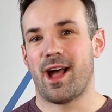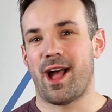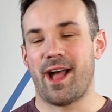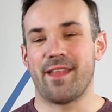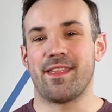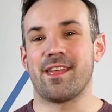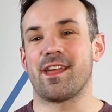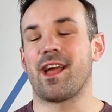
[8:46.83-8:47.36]
I
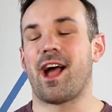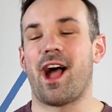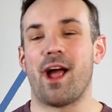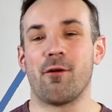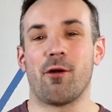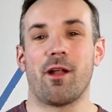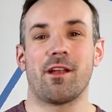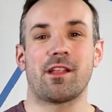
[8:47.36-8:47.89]
think,
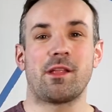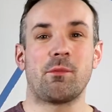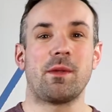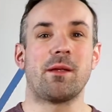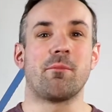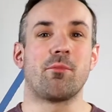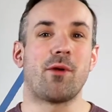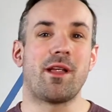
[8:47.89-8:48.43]
ironically, we
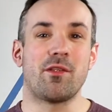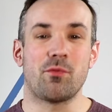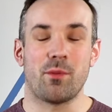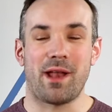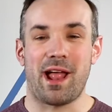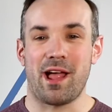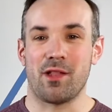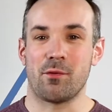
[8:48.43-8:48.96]
embrace what
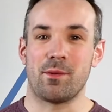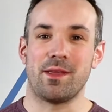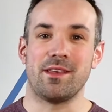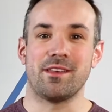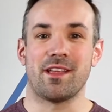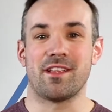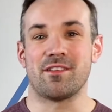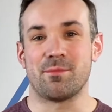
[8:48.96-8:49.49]
Halloween
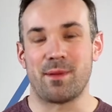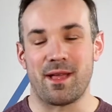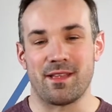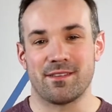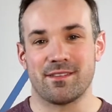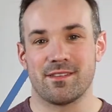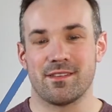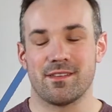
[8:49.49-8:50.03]
does
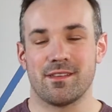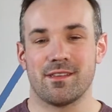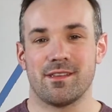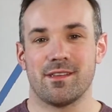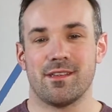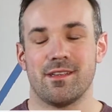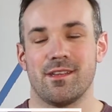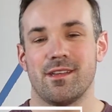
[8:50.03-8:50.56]
best:
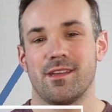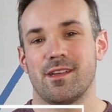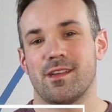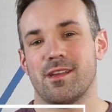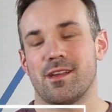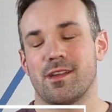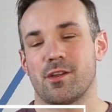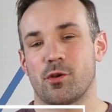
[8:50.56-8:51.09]

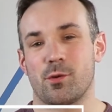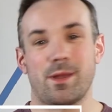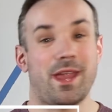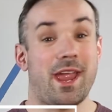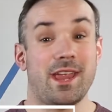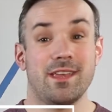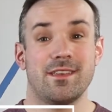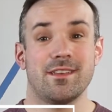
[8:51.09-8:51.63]

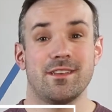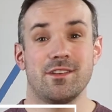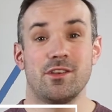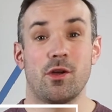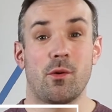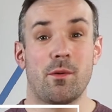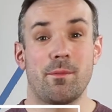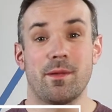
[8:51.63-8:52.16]
create
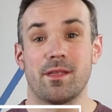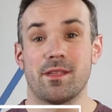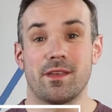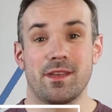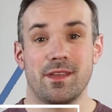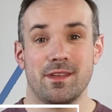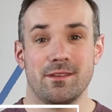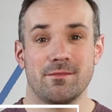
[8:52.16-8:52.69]

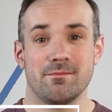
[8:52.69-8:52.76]
knowability.